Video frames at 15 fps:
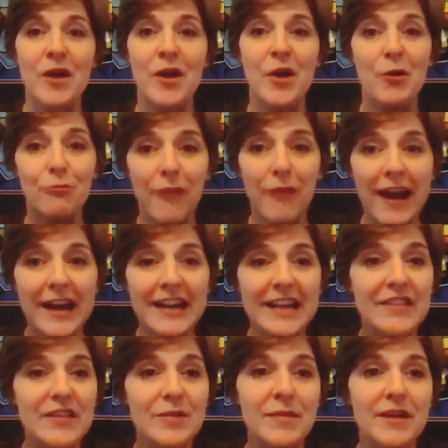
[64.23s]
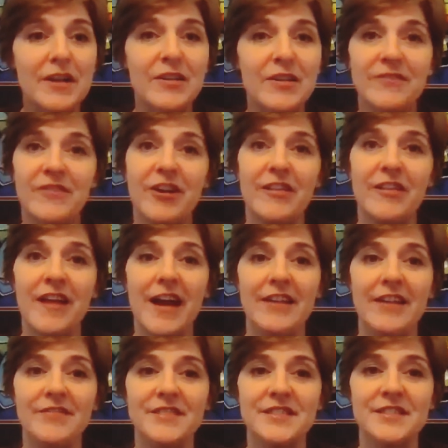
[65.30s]
home right in the middle of our
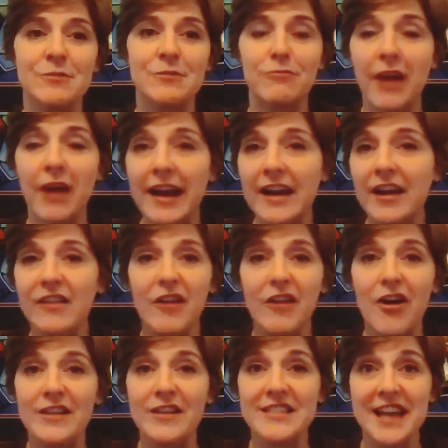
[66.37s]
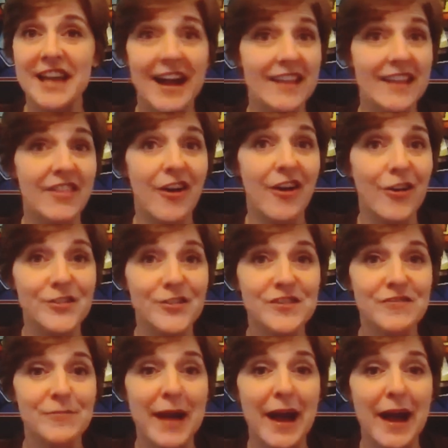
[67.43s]
lives, right alongside the halls
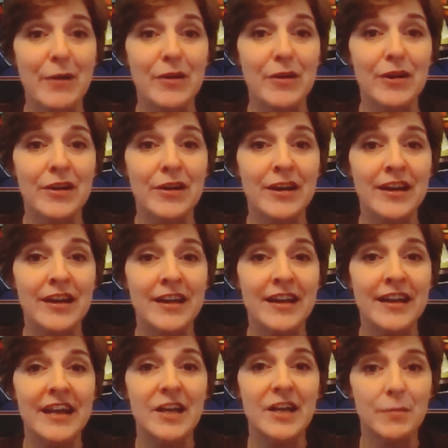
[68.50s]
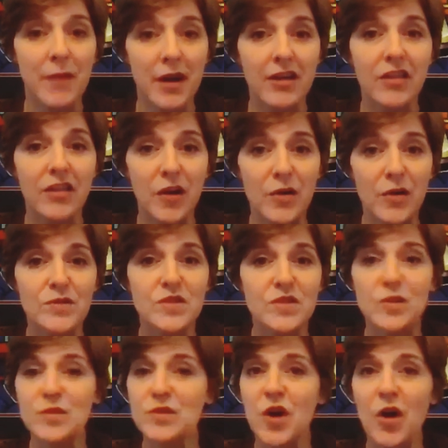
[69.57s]
of power and among those
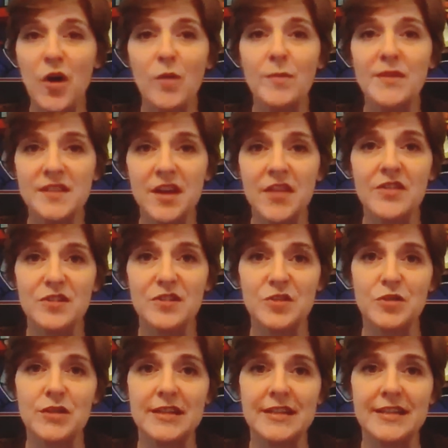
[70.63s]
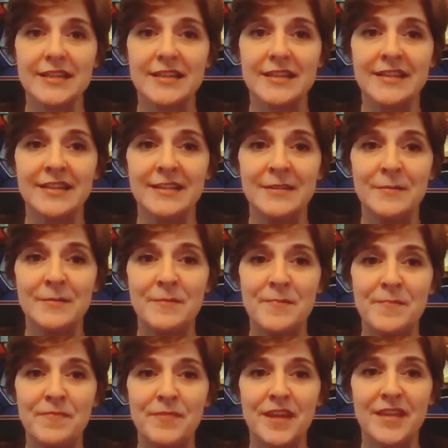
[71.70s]
whose home is on the street.
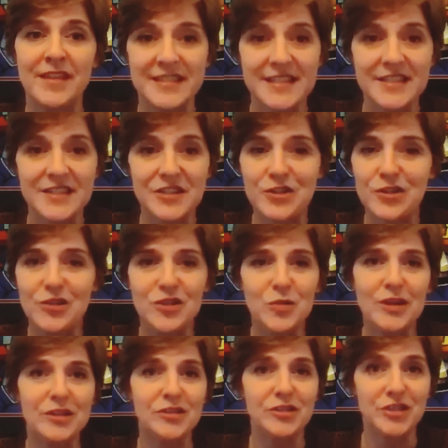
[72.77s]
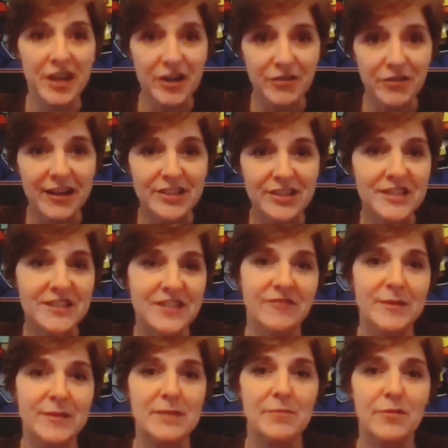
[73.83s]
This is a church where generations
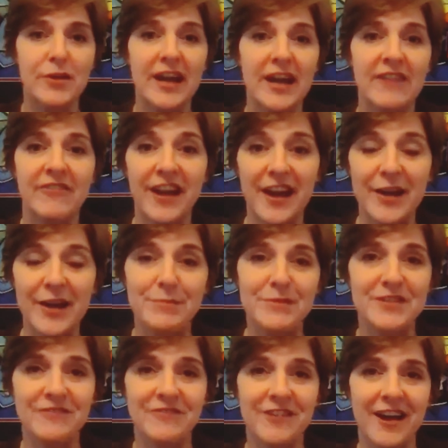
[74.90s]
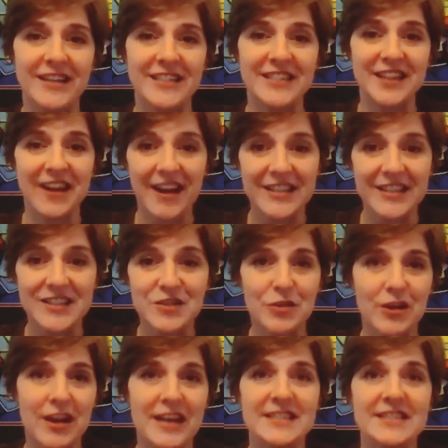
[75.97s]
of people have come to find God's
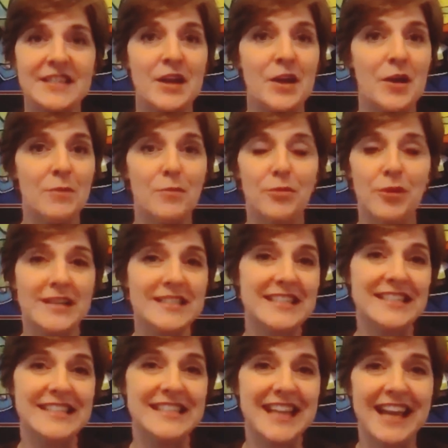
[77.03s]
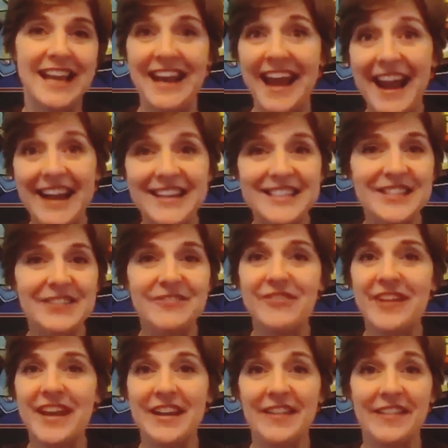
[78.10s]
grace present and
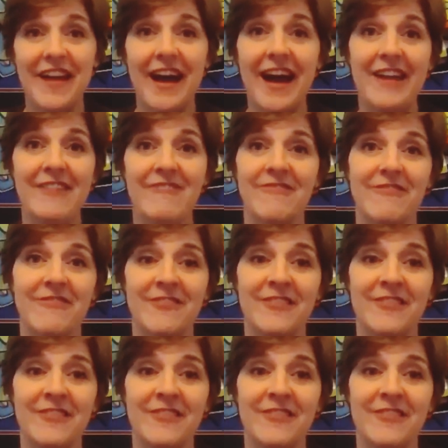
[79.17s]
active and alive.